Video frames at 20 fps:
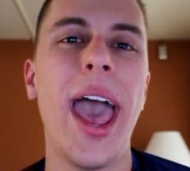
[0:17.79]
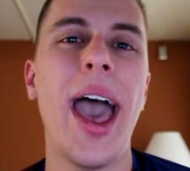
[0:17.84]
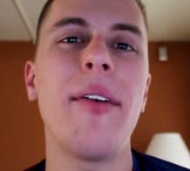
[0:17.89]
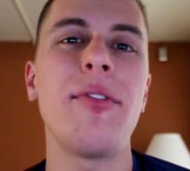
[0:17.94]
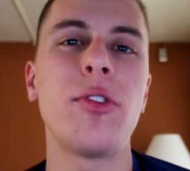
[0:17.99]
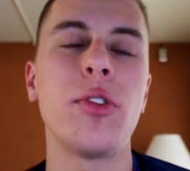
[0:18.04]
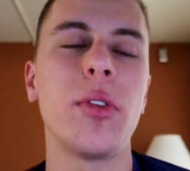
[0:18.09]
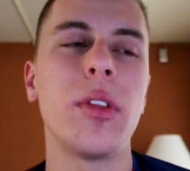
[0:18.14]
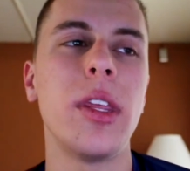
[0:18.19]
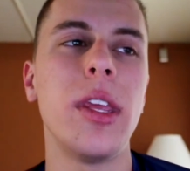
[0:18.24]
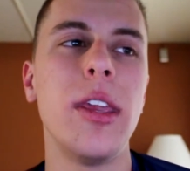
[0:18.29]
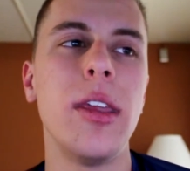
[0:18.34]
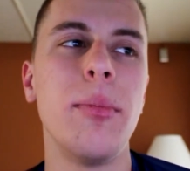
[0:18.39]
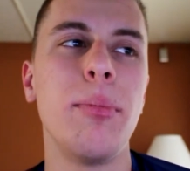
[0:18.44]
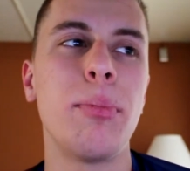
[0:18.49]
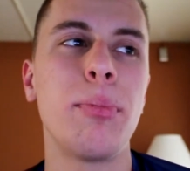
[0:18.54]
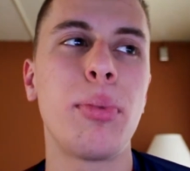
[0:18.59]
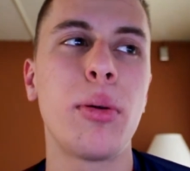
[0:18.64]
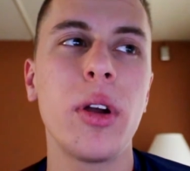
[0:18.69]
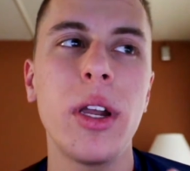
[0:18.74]
after the
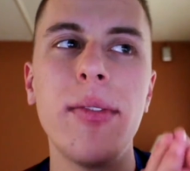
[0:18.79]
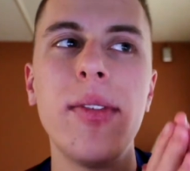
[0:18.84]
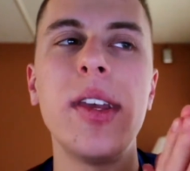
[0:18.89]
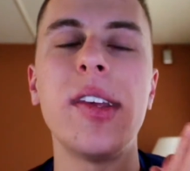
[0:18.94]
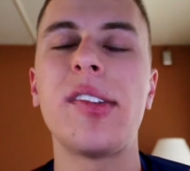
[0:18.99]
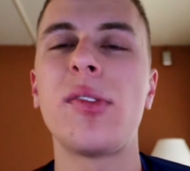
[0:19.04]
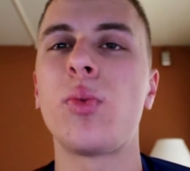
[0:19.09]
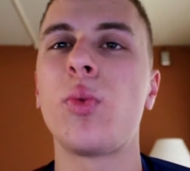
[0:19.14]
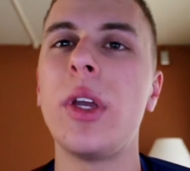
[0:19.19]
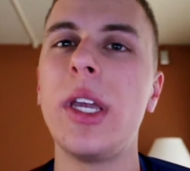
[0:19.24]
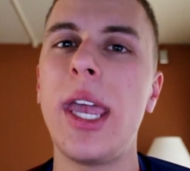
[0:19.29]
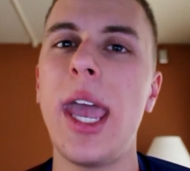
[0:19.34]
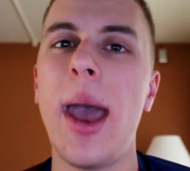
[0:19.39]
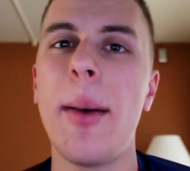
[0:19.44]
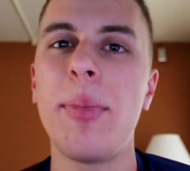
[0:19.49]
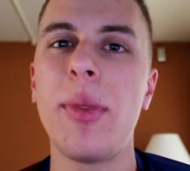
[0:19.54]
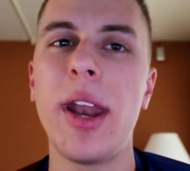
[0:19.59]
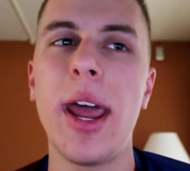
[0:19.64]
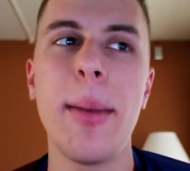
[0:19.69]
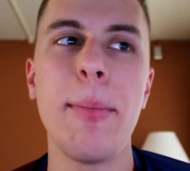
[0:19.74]
previous
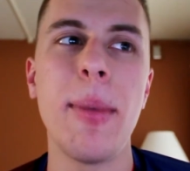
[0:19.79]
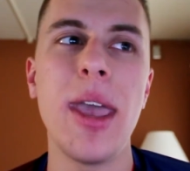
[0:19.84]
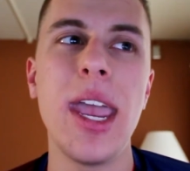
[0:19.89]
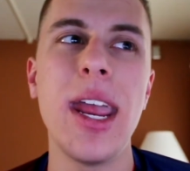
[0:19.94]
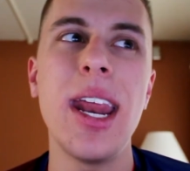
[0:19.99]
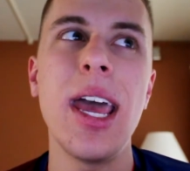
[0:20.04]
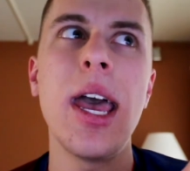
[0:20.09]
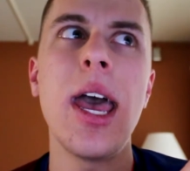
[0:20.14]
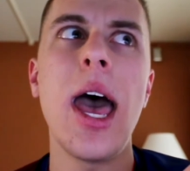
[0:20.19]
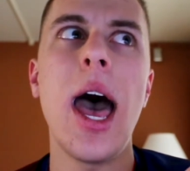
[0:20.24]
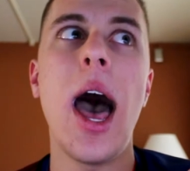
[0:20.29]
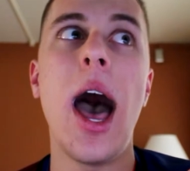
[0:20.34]
recap that I made